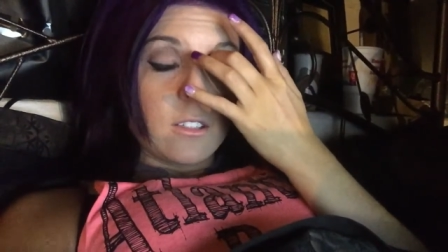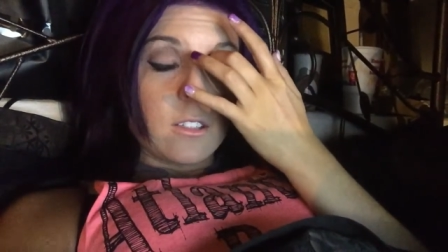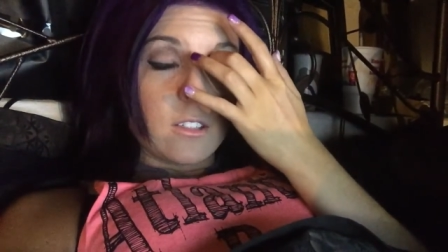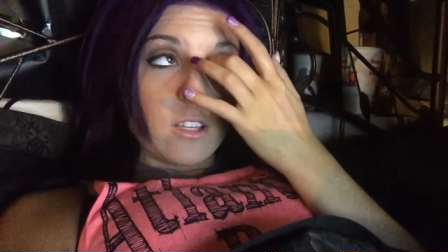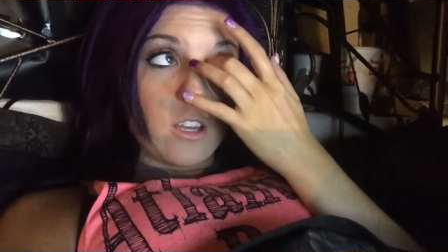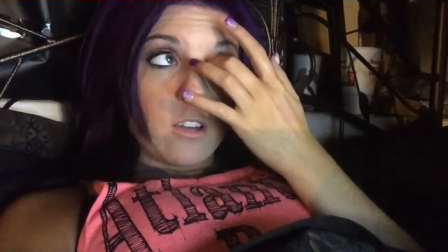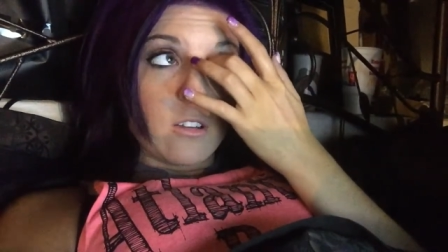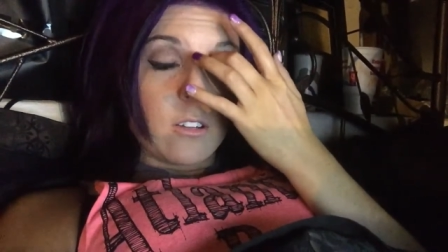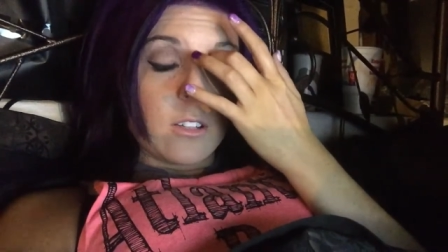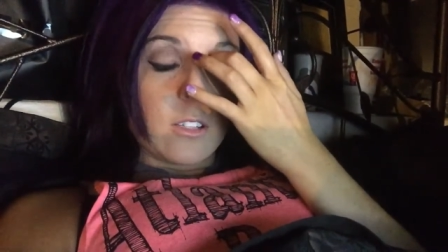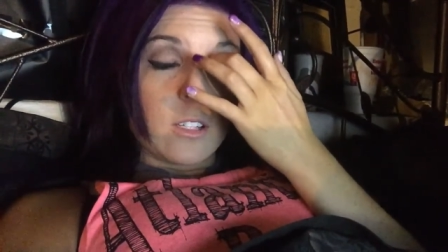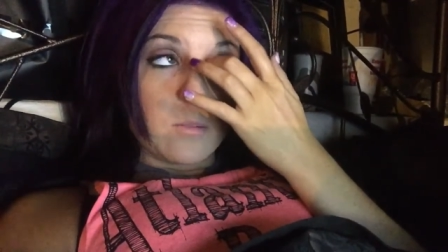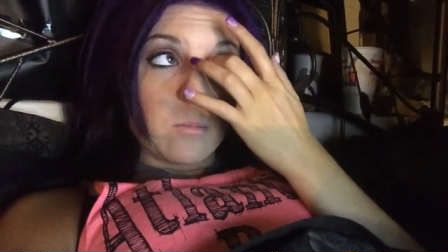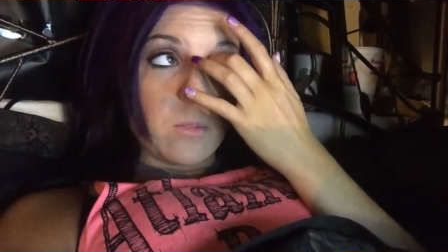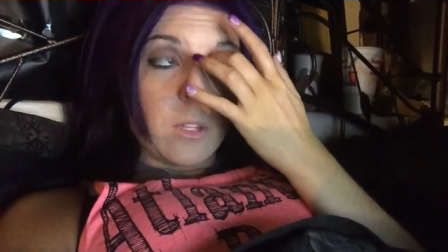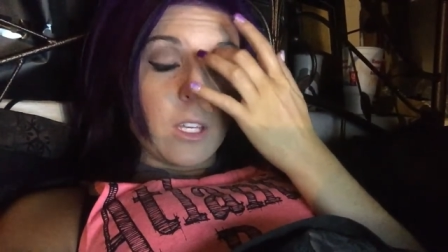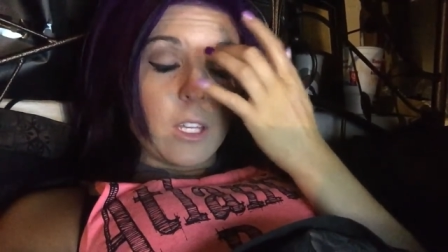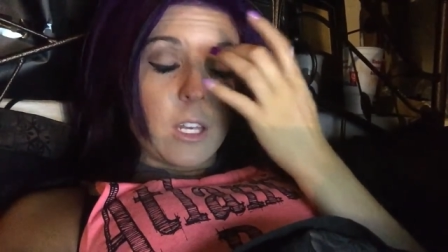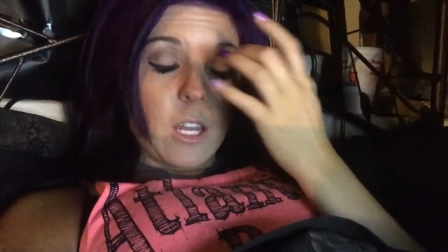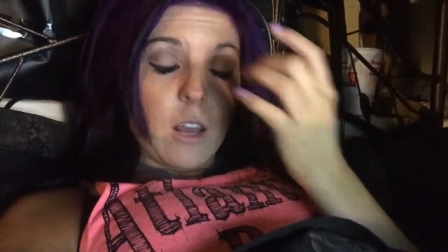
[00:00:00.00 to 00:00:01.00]
to go because
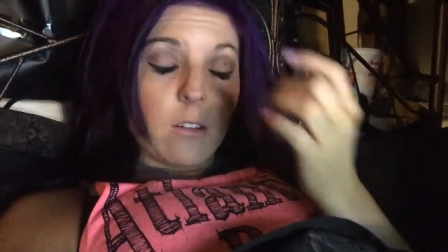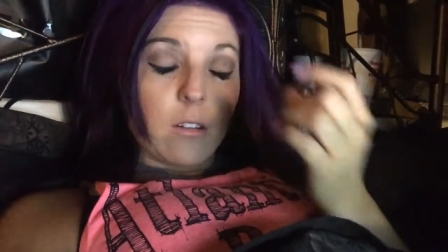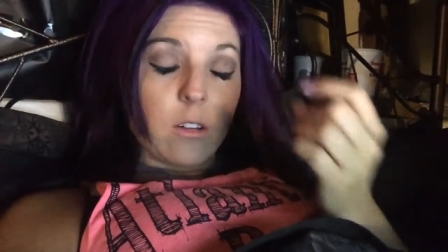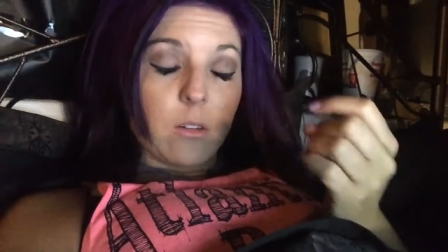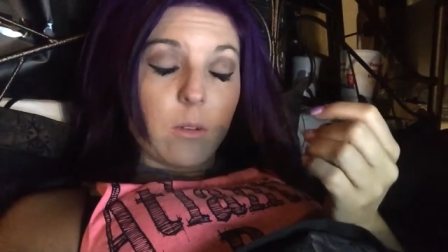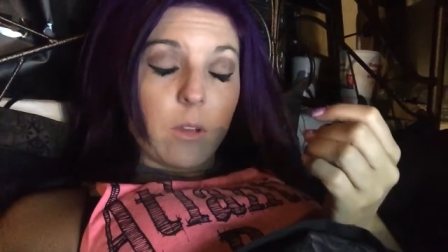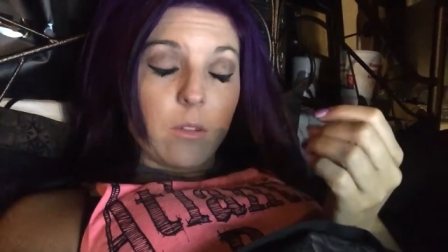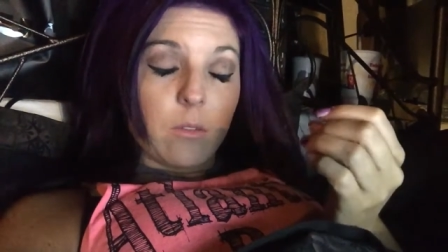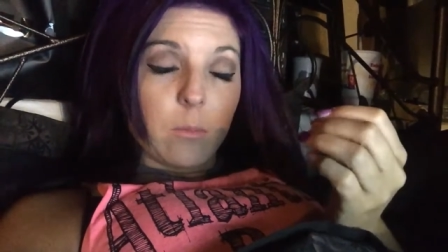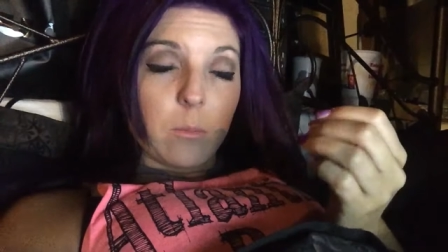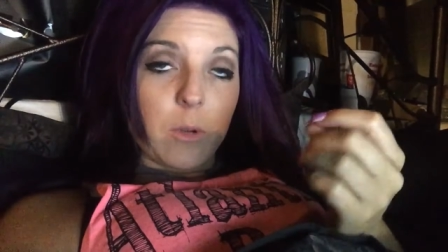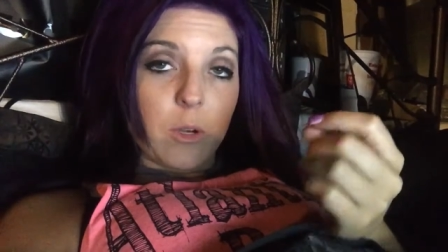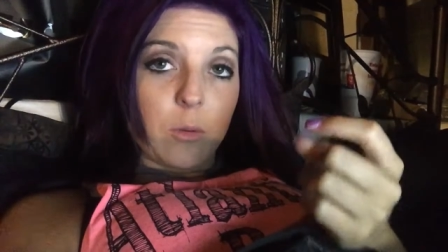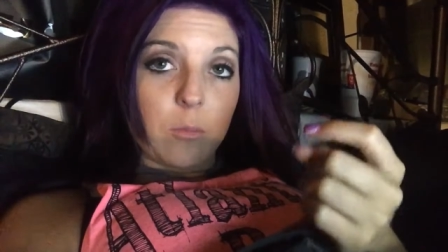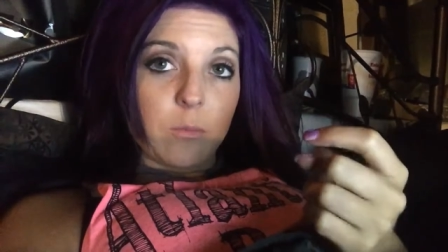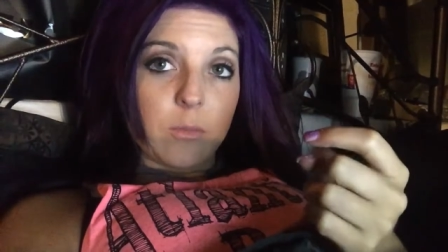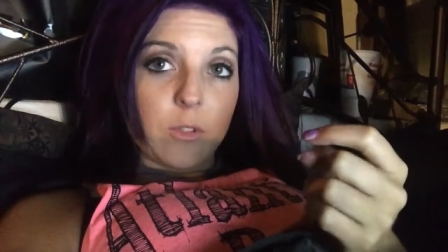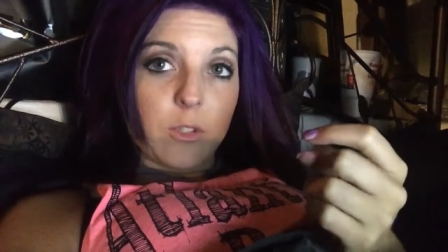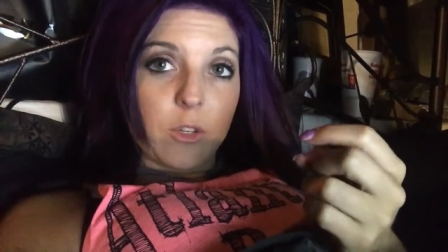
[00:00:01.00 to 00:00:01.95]
I'm like an hour away from home.